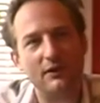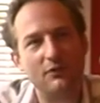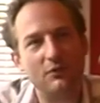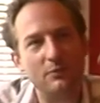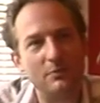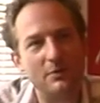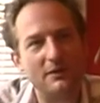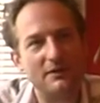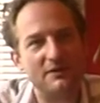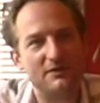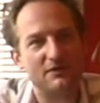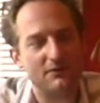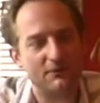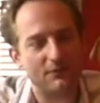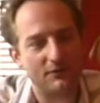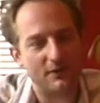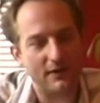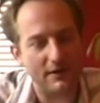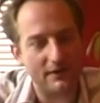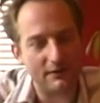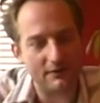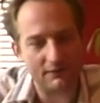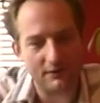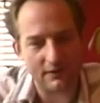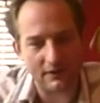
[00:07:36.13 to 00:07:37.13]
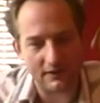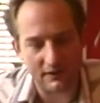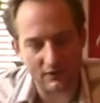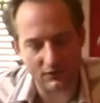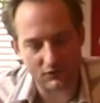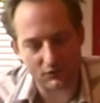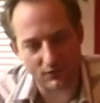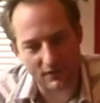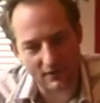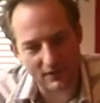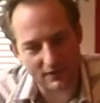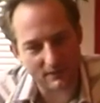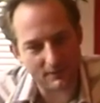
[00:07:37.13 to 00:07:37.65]
Everybody's afraid of getting
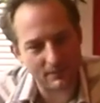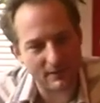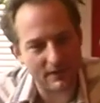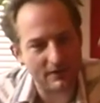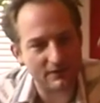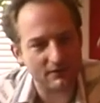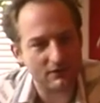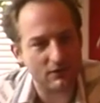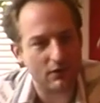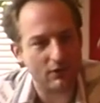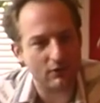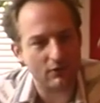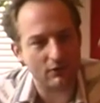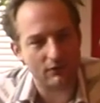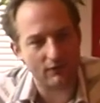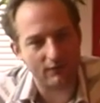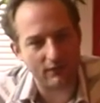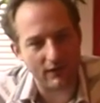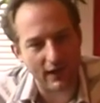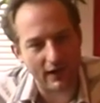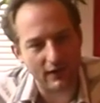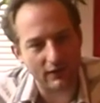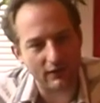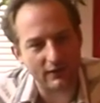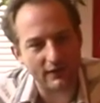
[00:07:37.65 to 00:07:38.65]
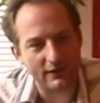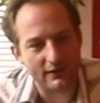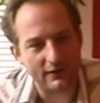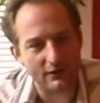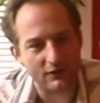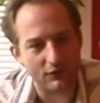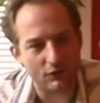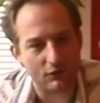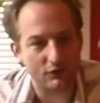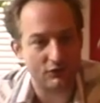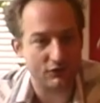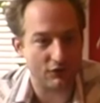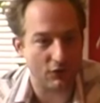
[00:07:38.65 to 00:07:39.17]
trespassed on or
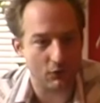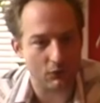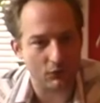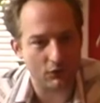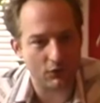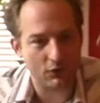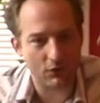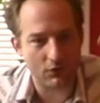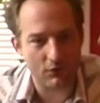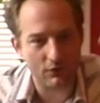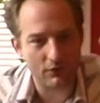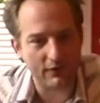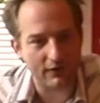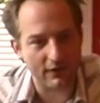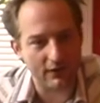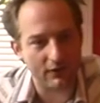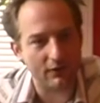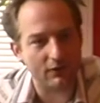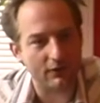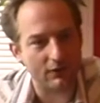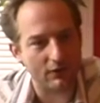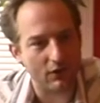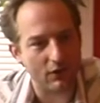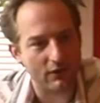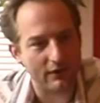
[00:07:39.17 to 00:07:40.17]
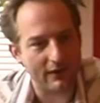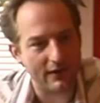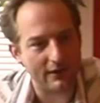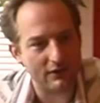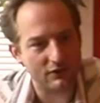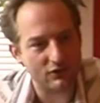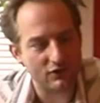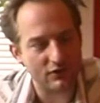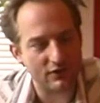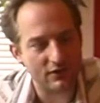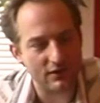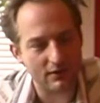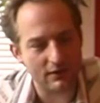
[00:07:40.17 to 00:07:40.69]
violated or don't go there and all
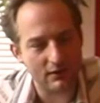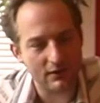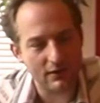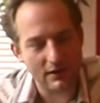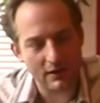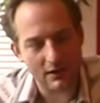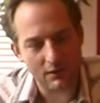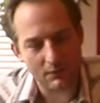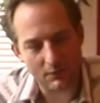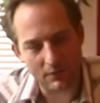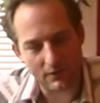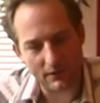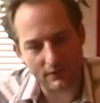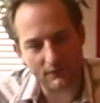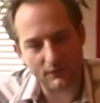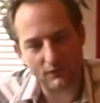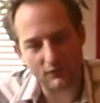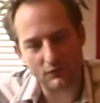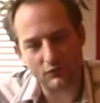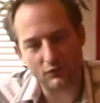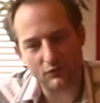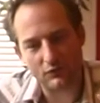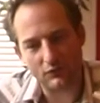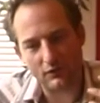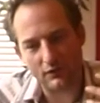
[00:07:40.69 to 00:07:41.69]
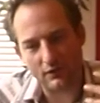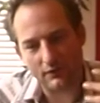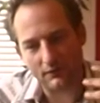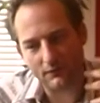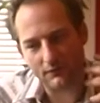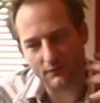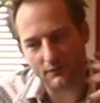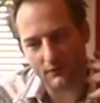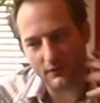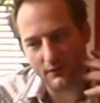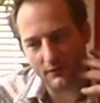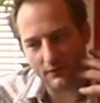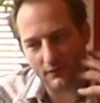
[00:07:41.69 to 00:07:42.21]
that shit. But if
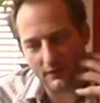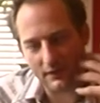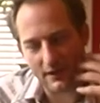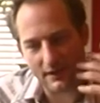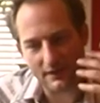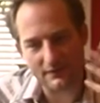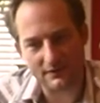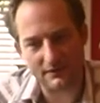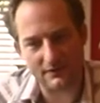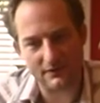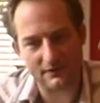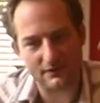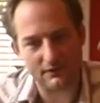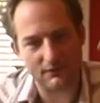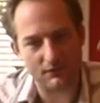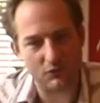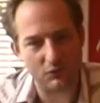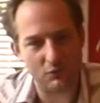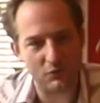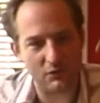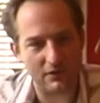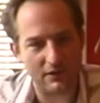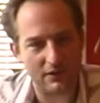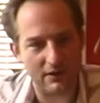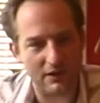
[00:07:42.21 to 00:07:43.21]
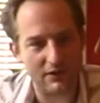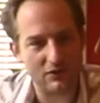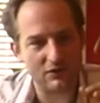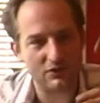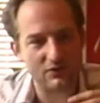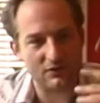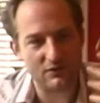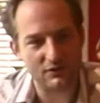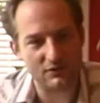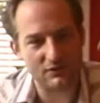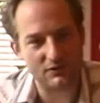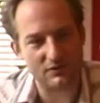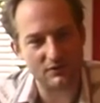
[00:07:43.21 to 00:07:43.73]
the essence of
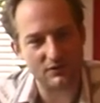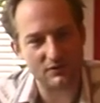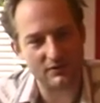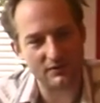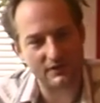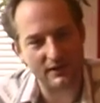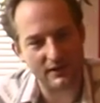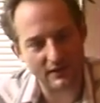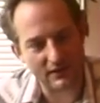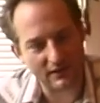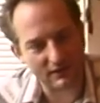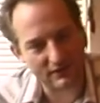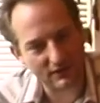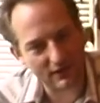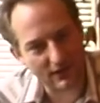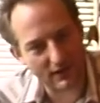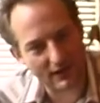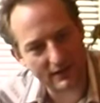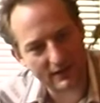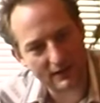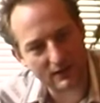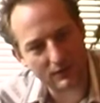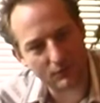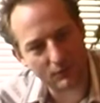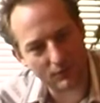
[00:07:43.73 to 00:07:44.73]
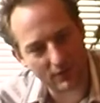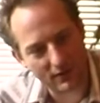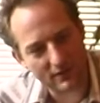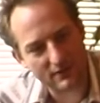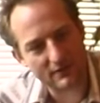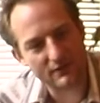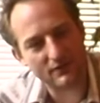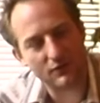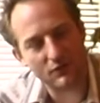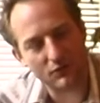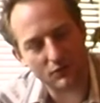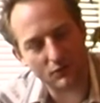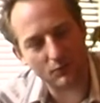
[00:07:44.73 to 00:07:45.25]
communication is to take a tiny
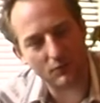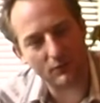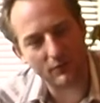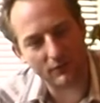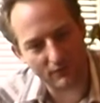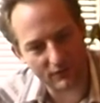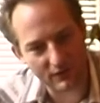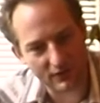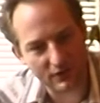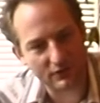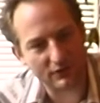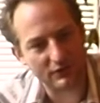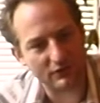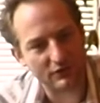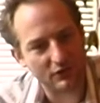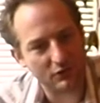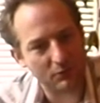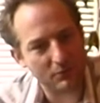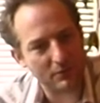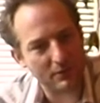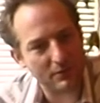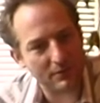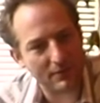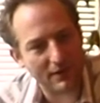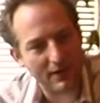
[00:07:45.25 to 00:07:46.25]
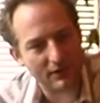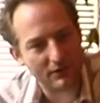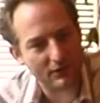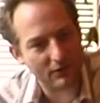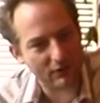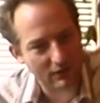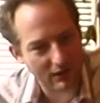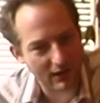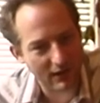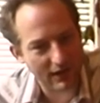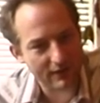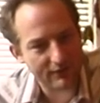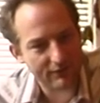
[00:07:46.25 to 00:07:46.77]
risk, you reveal a little bit about
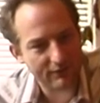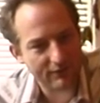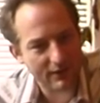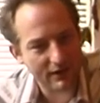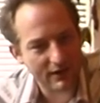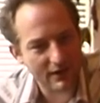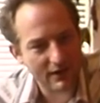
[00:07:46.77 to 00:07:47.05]
your life.